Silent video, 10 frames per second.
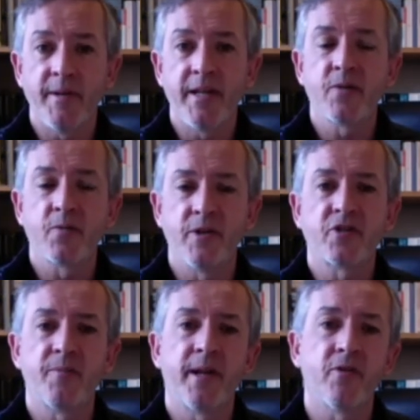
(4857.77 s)
I mean, these were
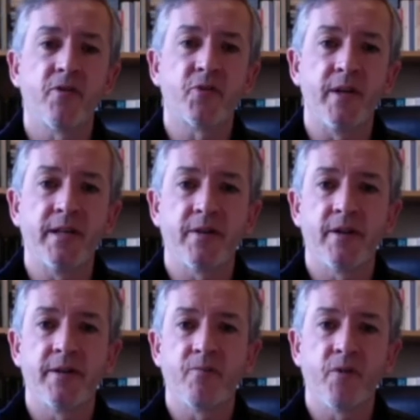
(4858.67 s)
instrumental suites, so
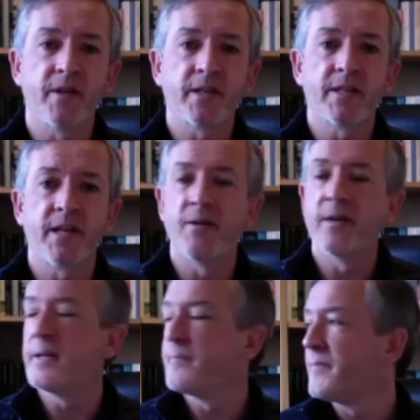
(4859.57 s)
they weren't
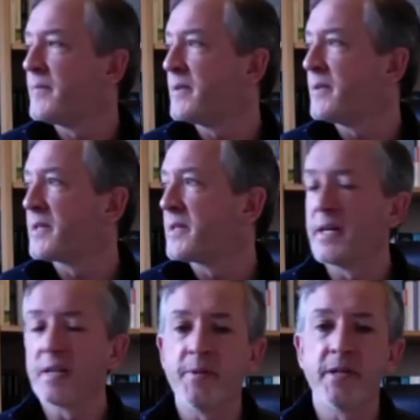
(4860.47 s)
necessarily
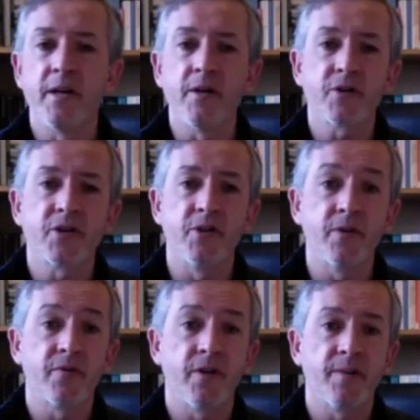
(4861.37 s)
designed to be danced to,
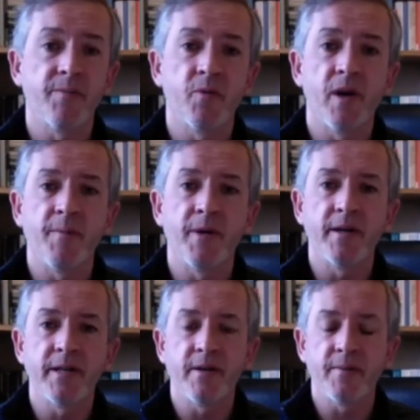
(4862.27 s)
as far as I'm aware. I
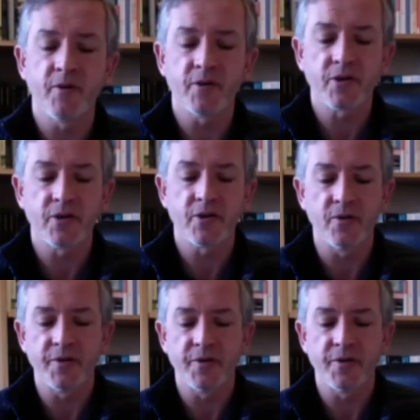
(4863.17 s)
might, you know, I'm not a scholar on